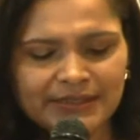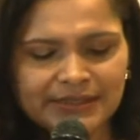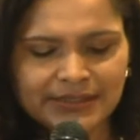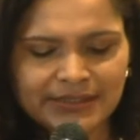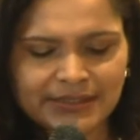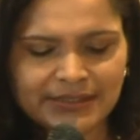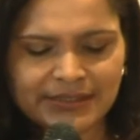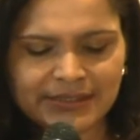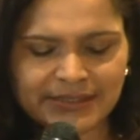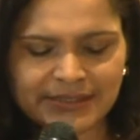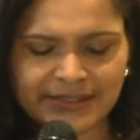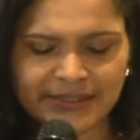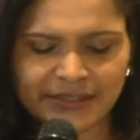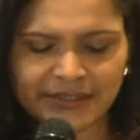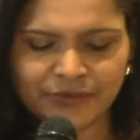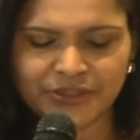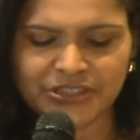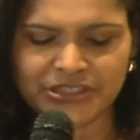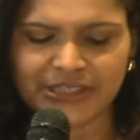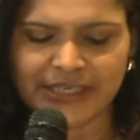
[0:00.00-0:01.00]

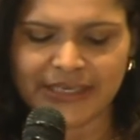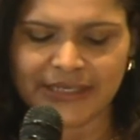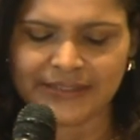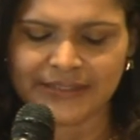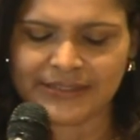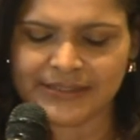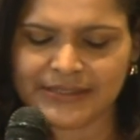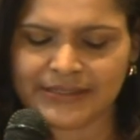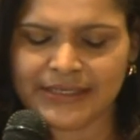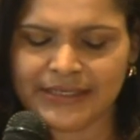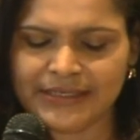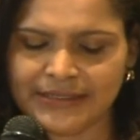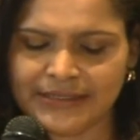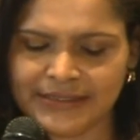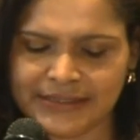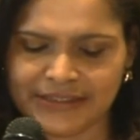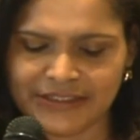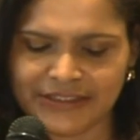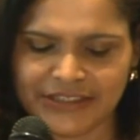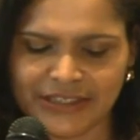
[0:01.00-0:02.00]
distinguished guests, ladies and
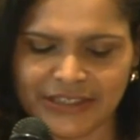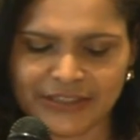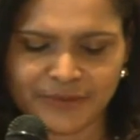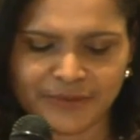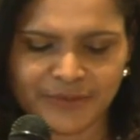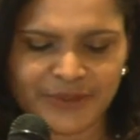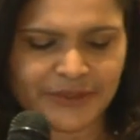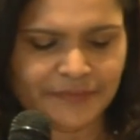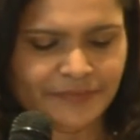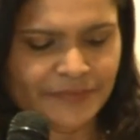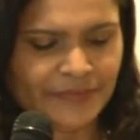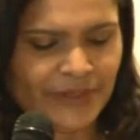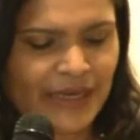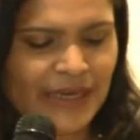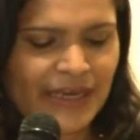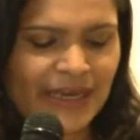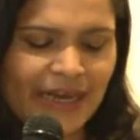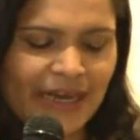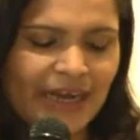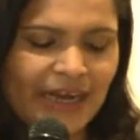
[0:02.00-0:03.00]
gentlemen,
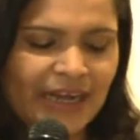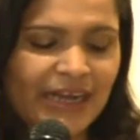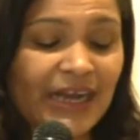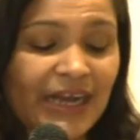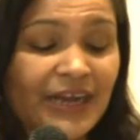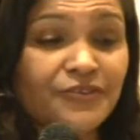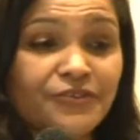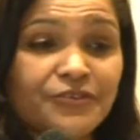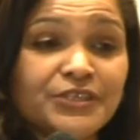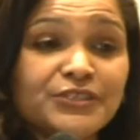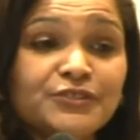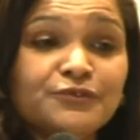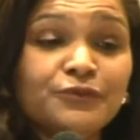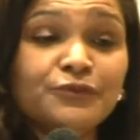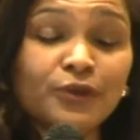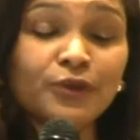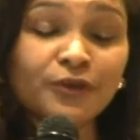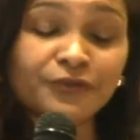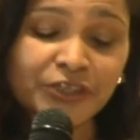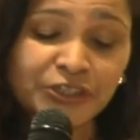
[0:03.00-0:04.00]
our country is full of
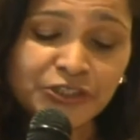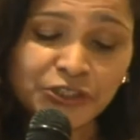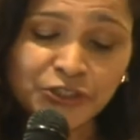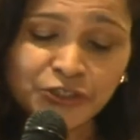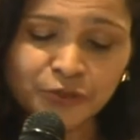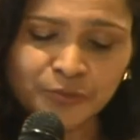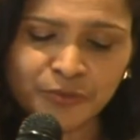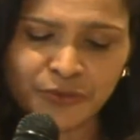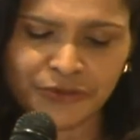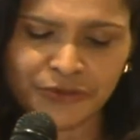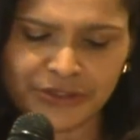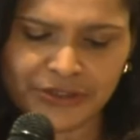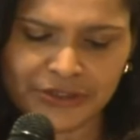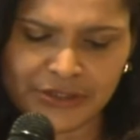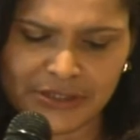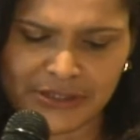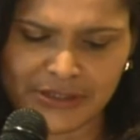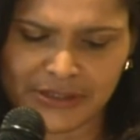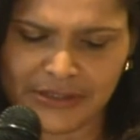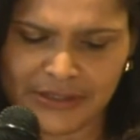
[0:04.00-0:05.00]
exuberance
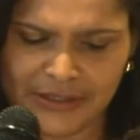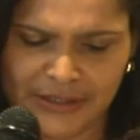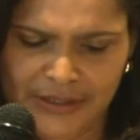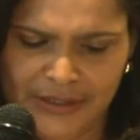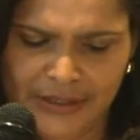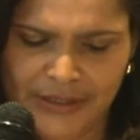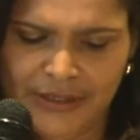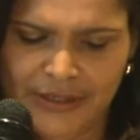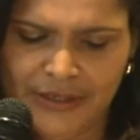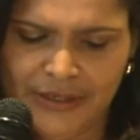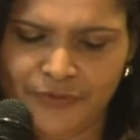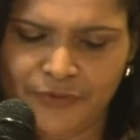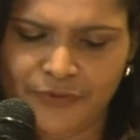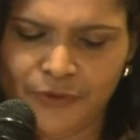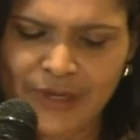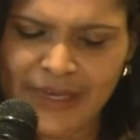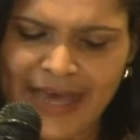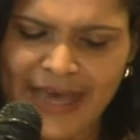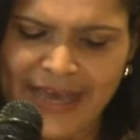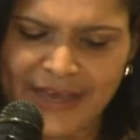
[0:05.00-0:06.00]
for
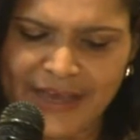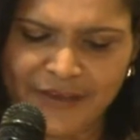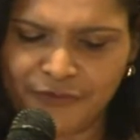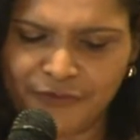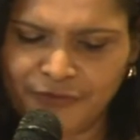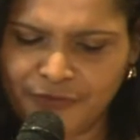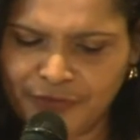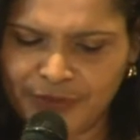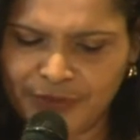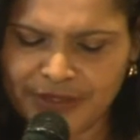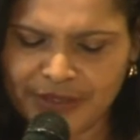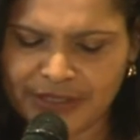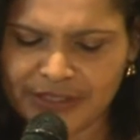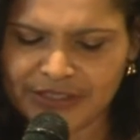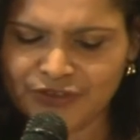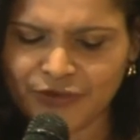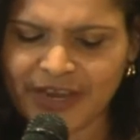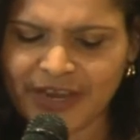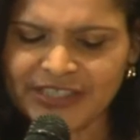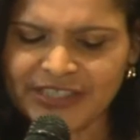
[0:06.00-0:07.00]
life, and this
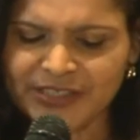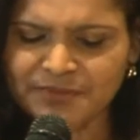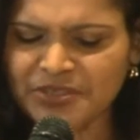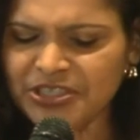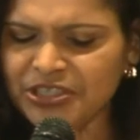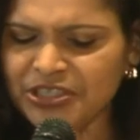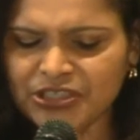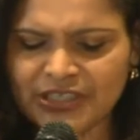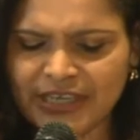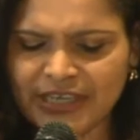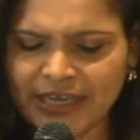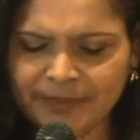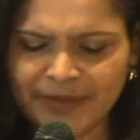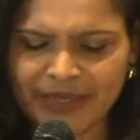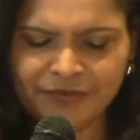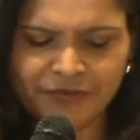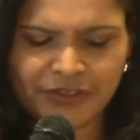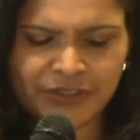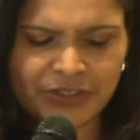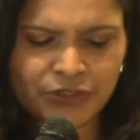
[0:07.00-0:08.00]
strikes me each time I
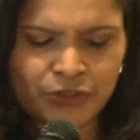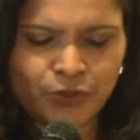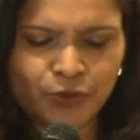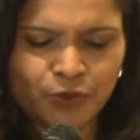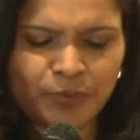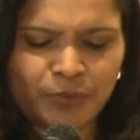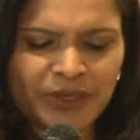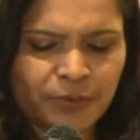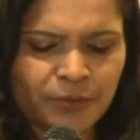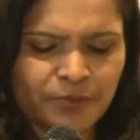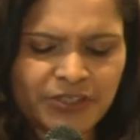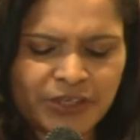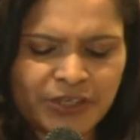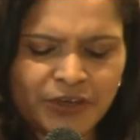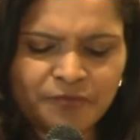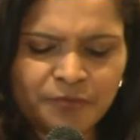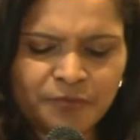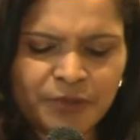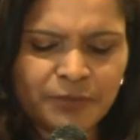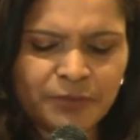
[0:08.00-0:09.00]
visit home and observe
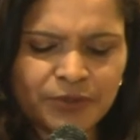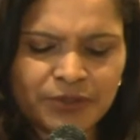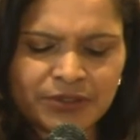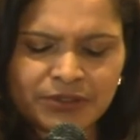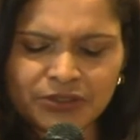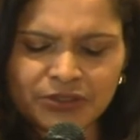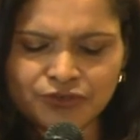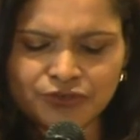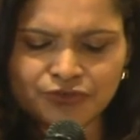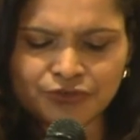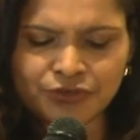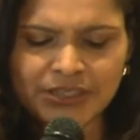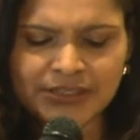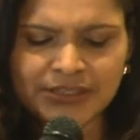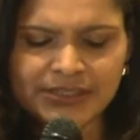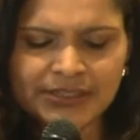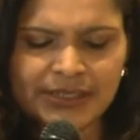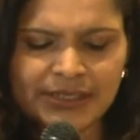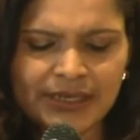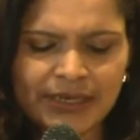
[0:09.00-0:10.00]
people in the streets
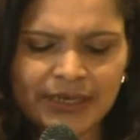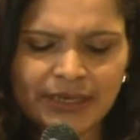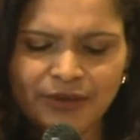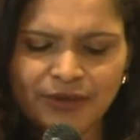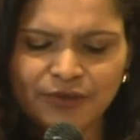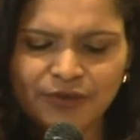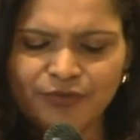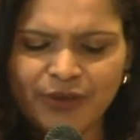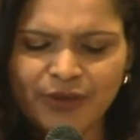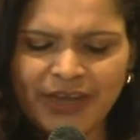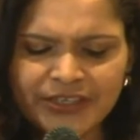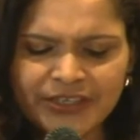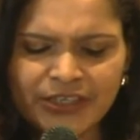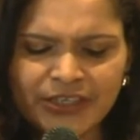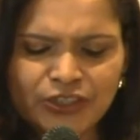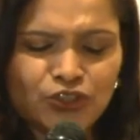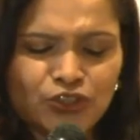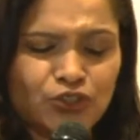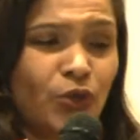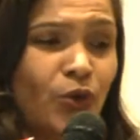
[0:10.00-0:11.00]
finding
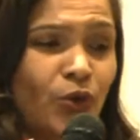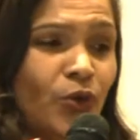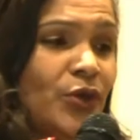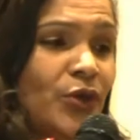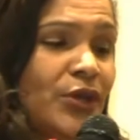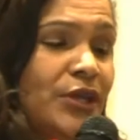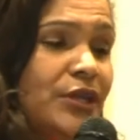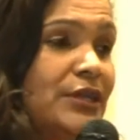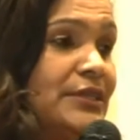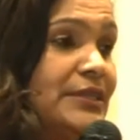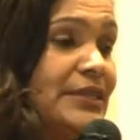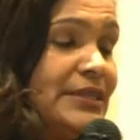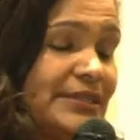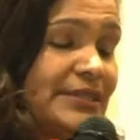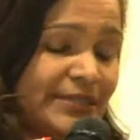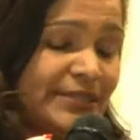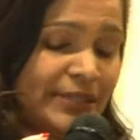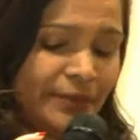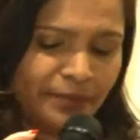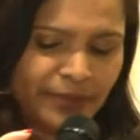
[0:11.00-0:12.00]
joy in the
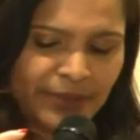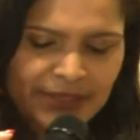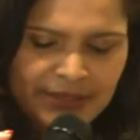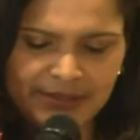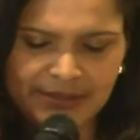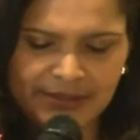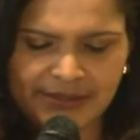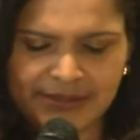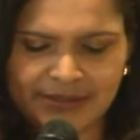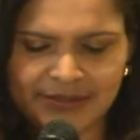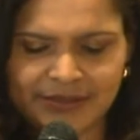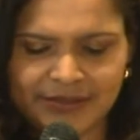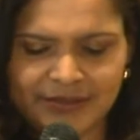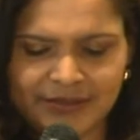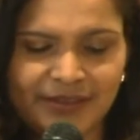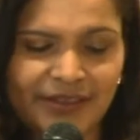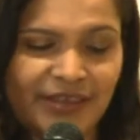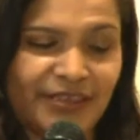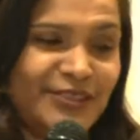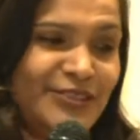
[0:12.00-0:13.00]
simplest
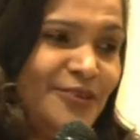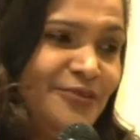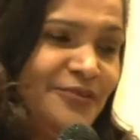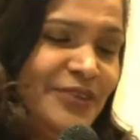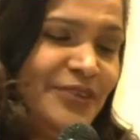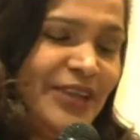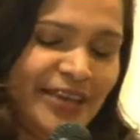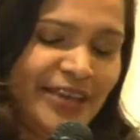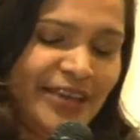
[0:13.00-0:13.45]
things of life.